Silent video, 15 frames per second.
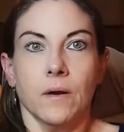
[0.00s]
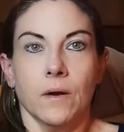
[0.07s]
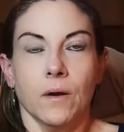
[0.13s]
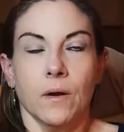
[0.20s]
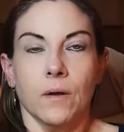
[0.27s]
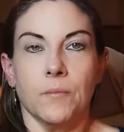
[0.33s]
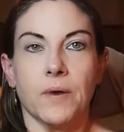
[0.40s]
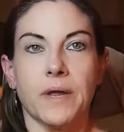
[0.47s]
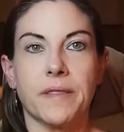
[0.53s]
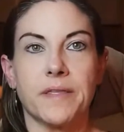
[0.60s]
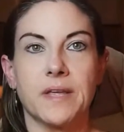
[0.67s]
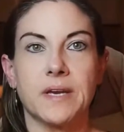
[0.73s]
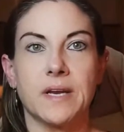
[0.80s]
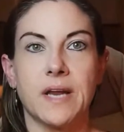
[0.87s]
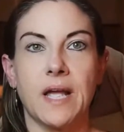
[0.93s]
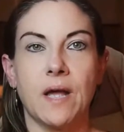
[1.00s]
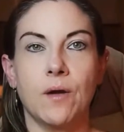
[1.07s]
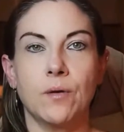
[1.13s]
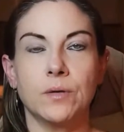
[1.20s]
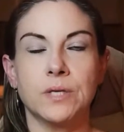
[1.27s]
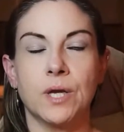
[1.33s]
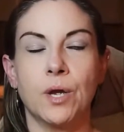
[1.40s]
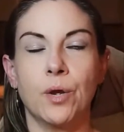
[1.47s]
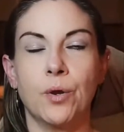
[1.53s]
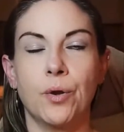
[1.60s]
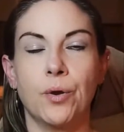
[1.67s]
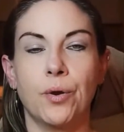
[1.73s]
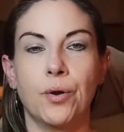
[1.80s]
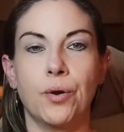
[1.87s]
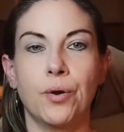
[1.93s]
Breath in and out.
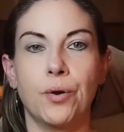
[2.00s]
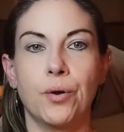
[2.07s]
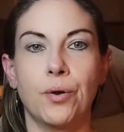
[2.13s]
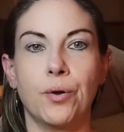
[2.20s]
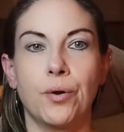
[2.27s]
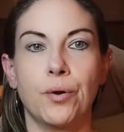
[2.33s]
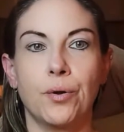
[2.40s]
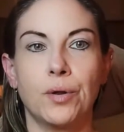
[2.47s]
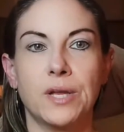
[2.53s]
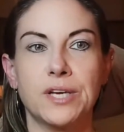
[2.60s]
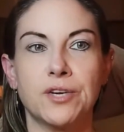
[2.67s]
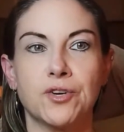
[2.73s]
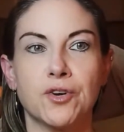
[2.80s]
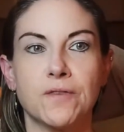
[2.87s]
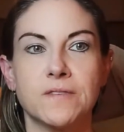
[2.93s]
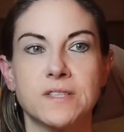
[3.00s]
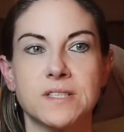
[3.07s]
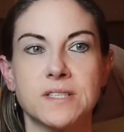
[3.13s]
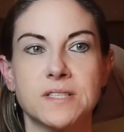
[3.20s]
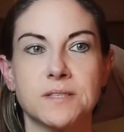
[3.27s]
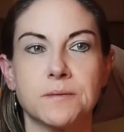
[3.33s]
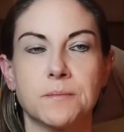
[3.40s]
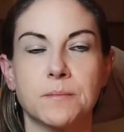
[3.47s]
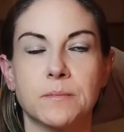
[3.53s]
Let your nervous system